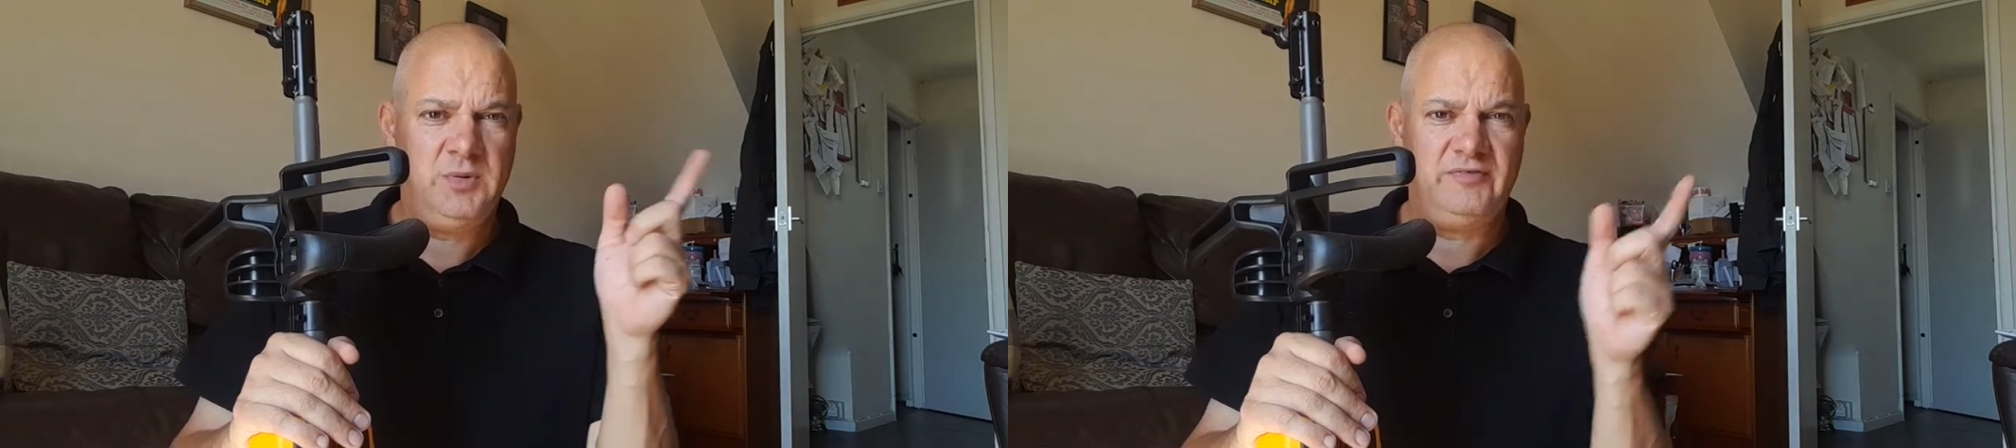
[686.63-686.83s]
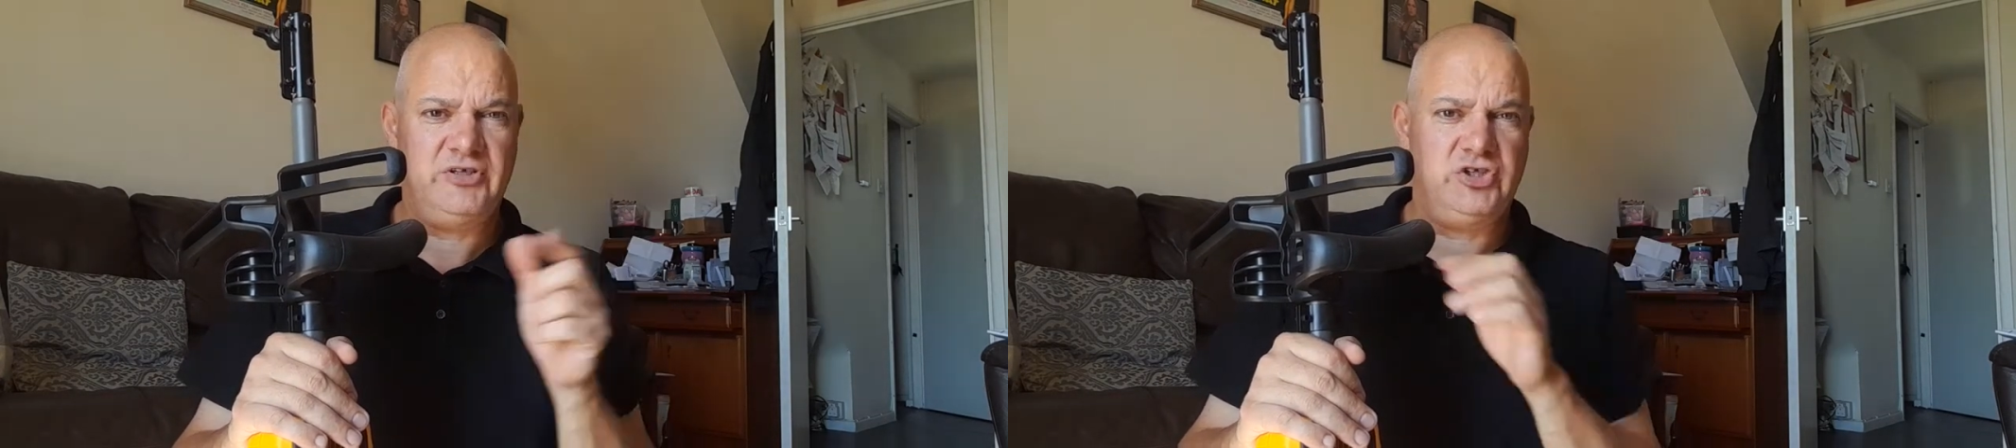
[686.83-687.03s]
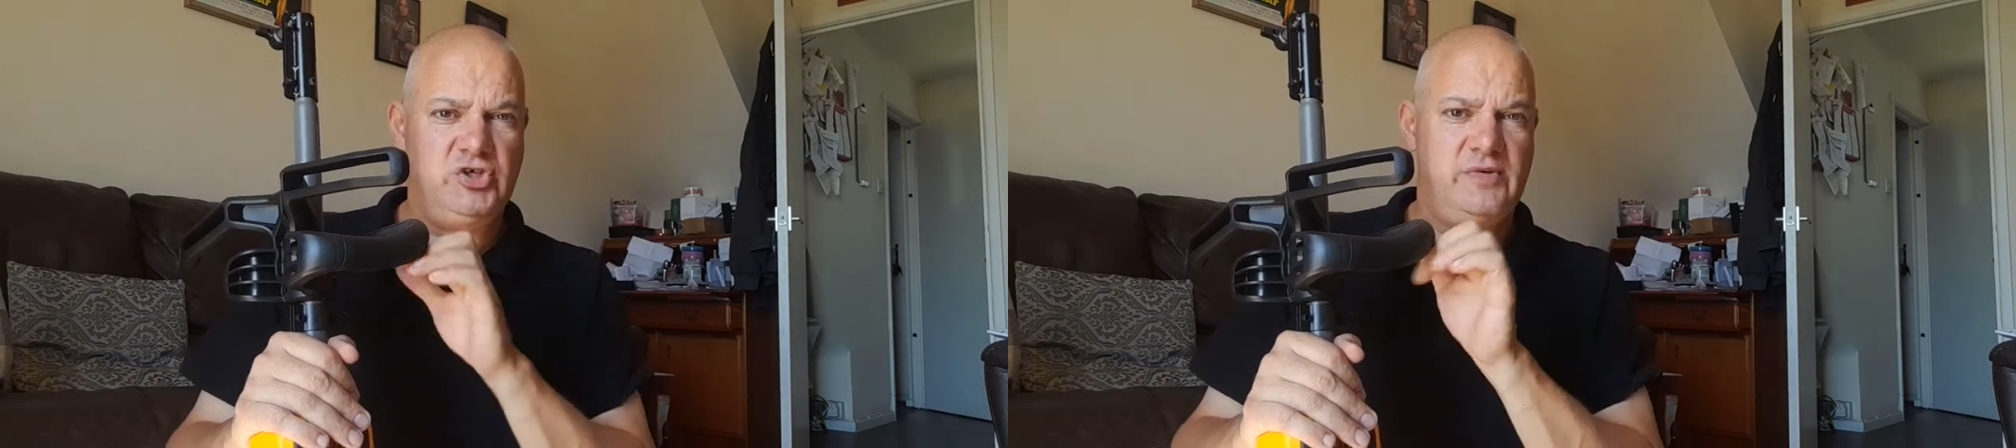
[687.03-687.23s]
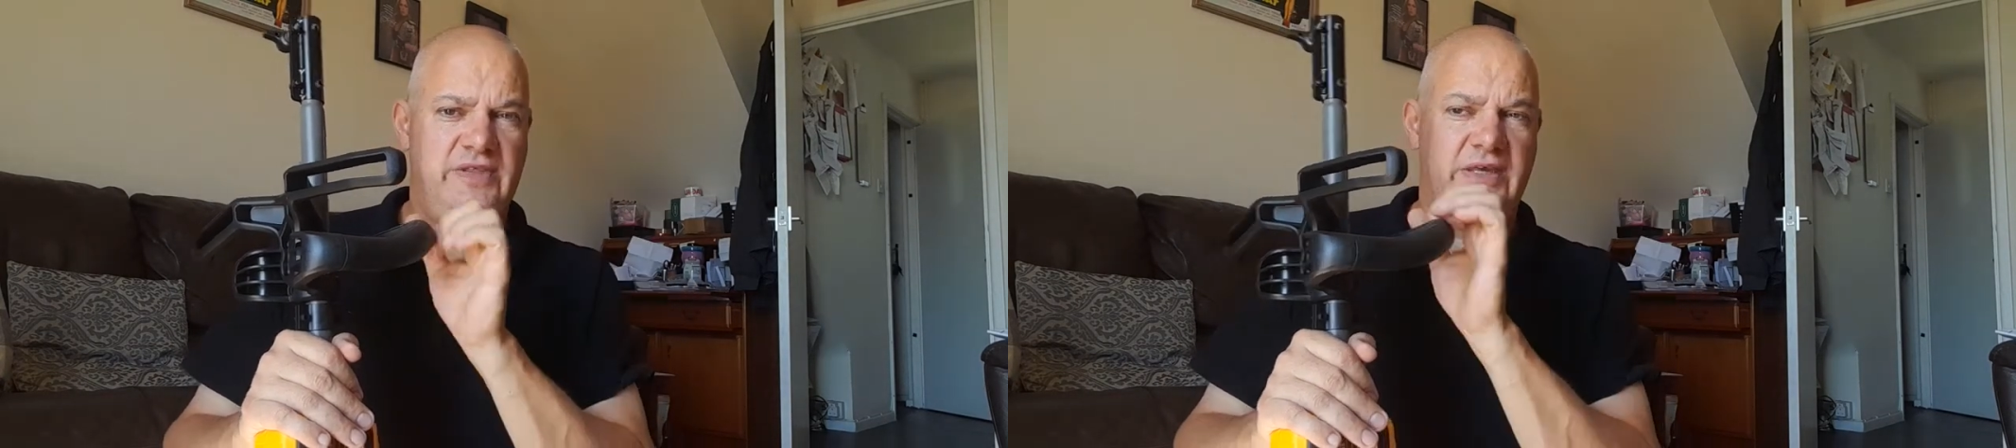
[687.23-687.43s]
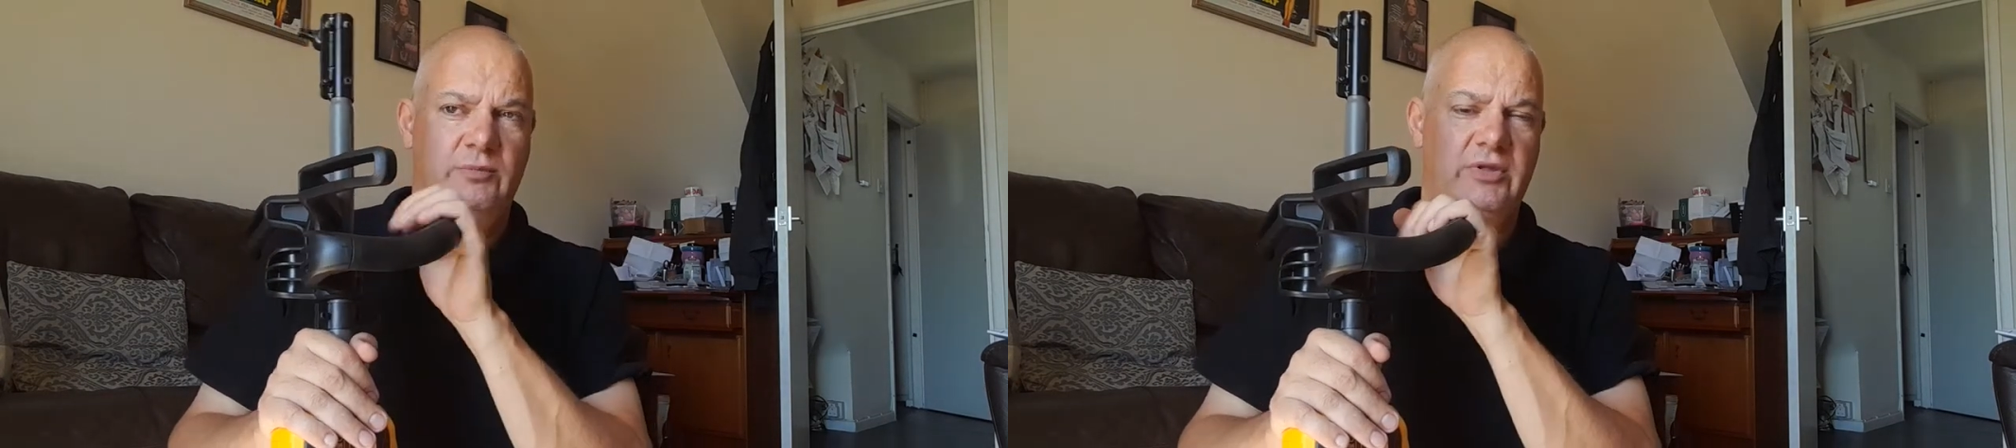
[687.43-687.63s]
of issues with
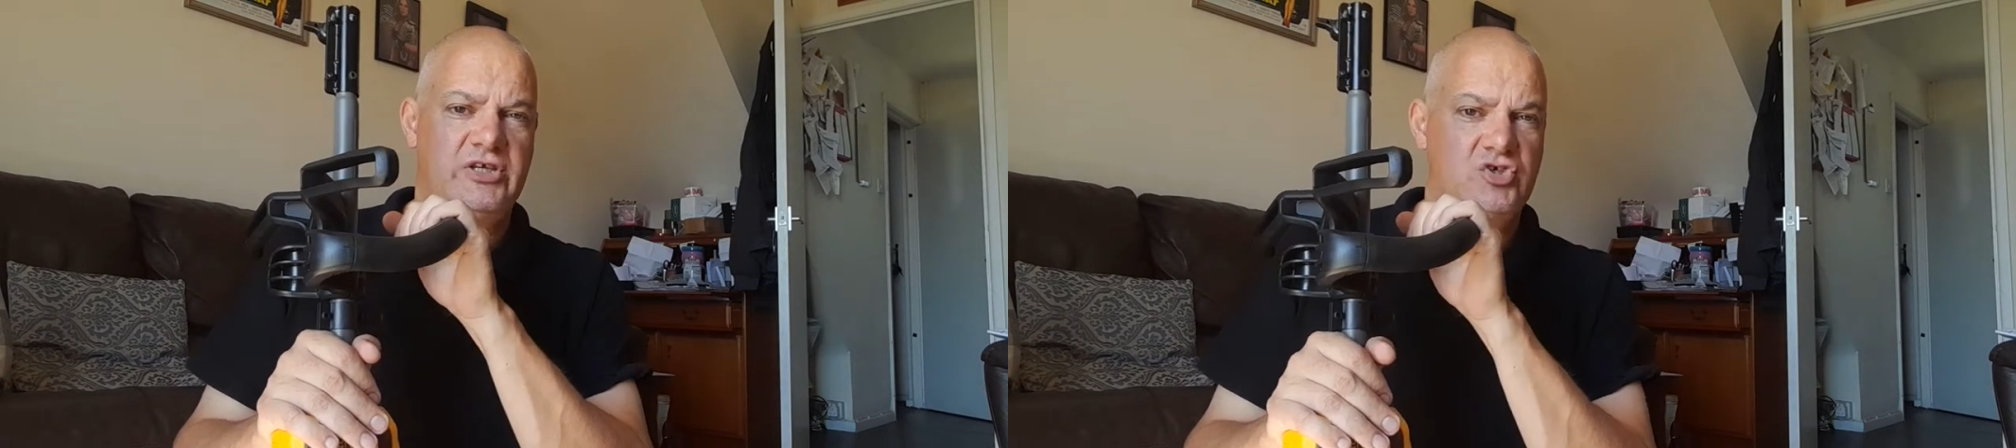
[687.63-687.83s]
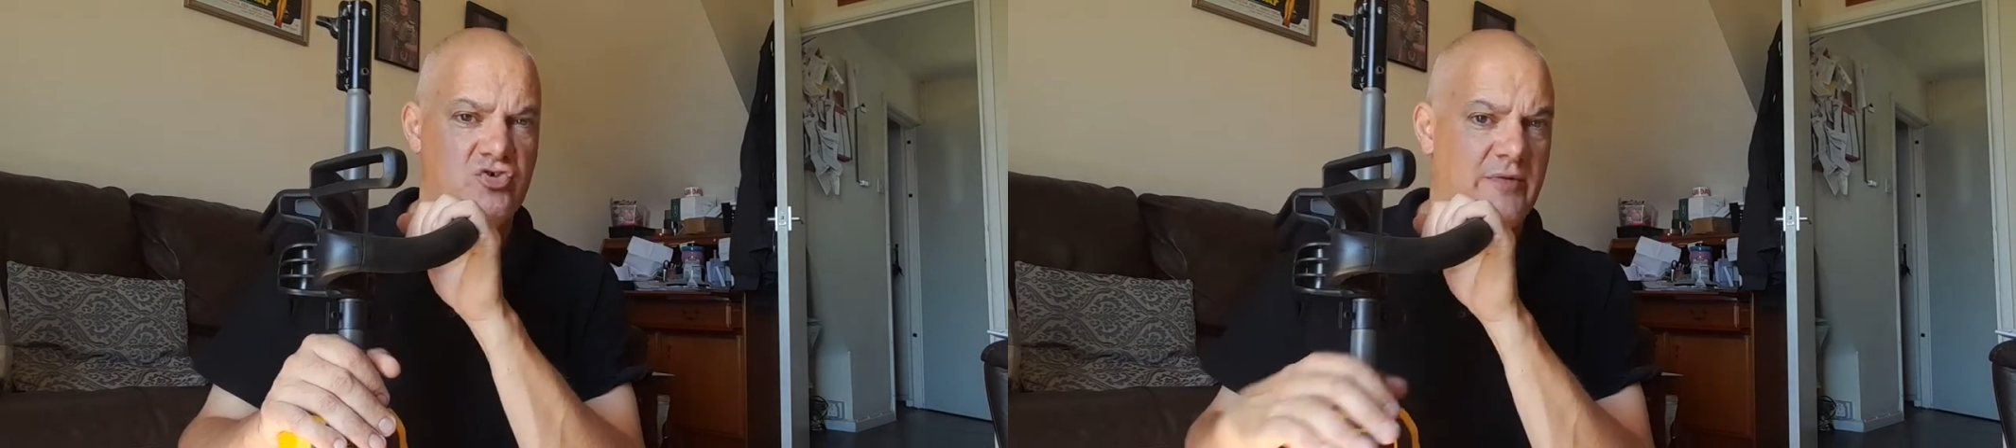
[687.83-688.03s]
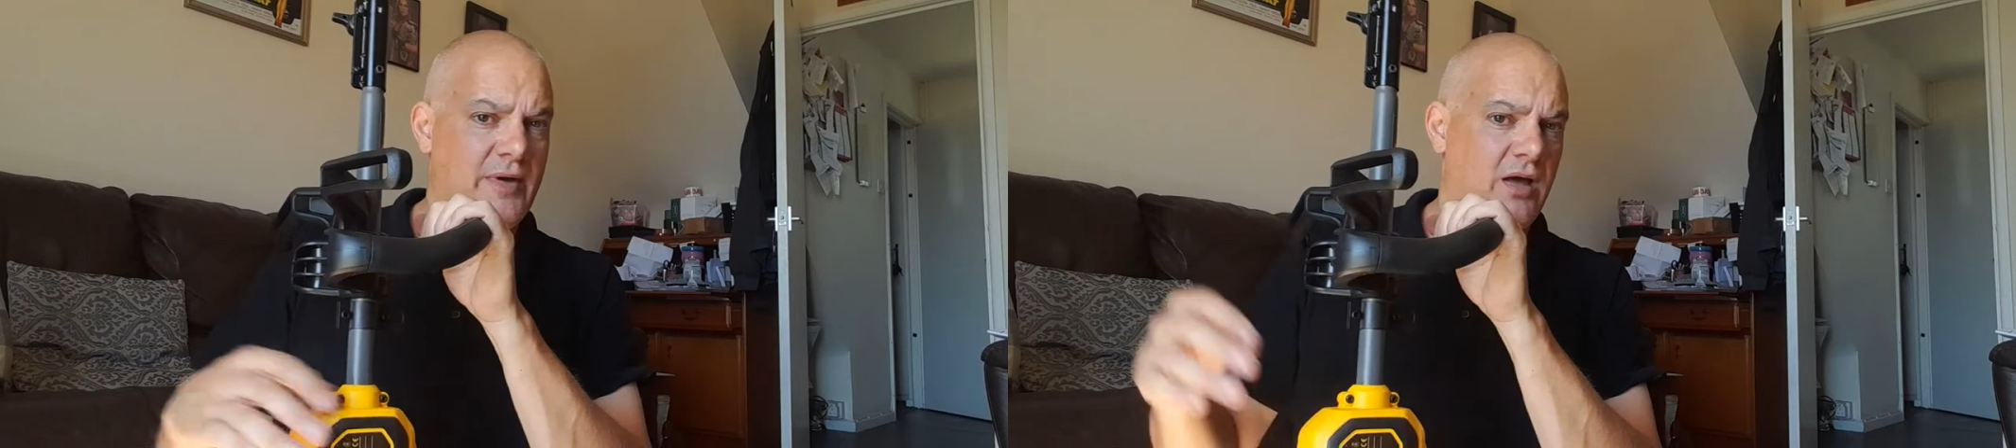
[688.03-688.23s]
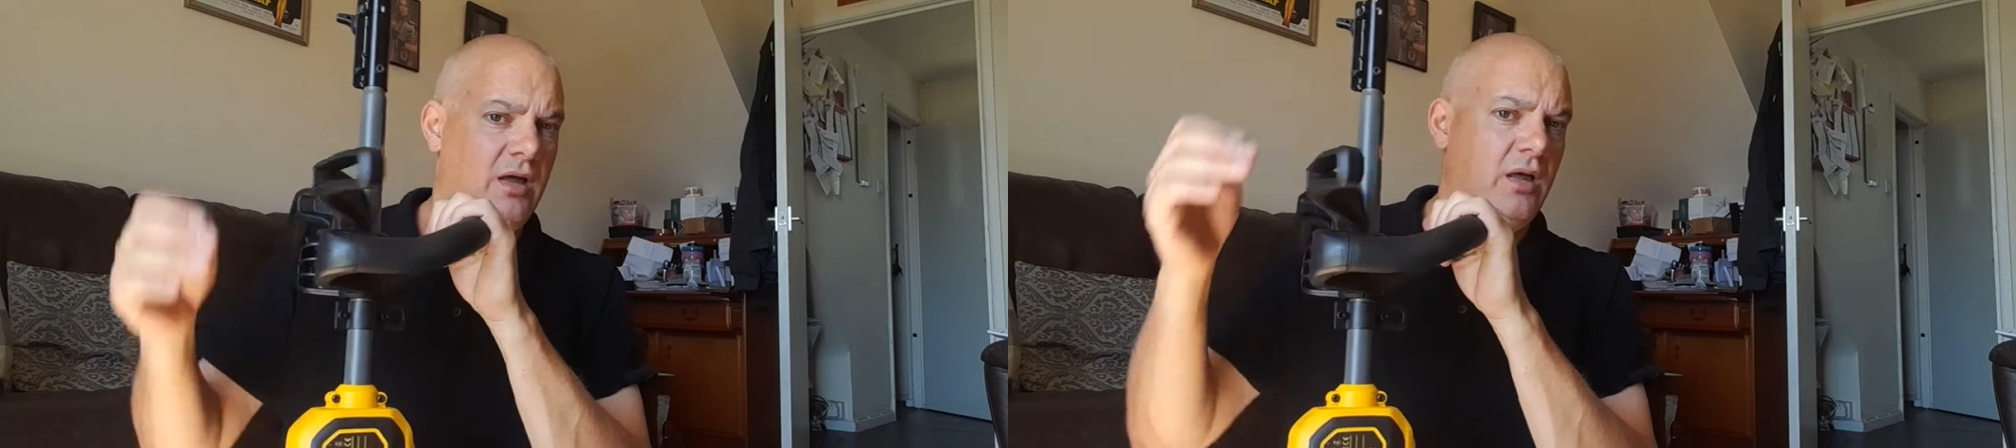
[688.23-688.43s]
the strimmer.